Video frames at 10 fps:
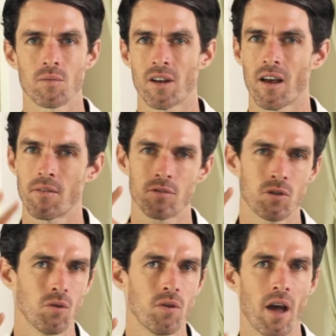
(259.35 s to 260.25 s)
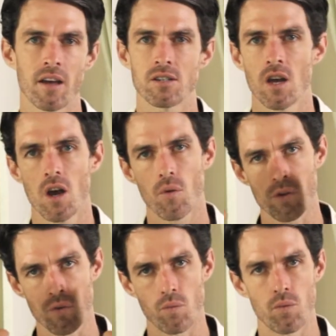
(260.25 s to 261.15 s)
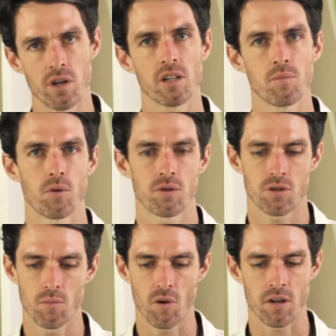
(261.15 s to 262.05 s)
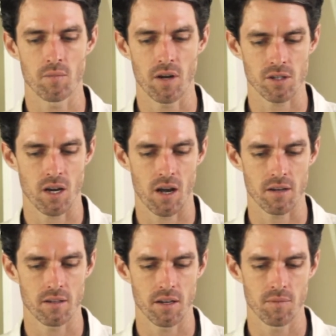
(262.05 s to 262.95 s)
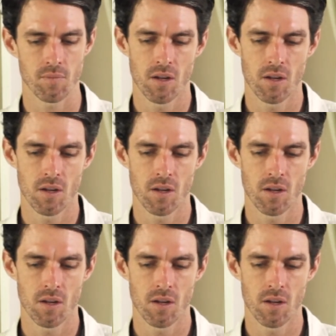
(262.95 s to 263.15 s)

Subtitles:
but have 2 days where you really push the body much harder there.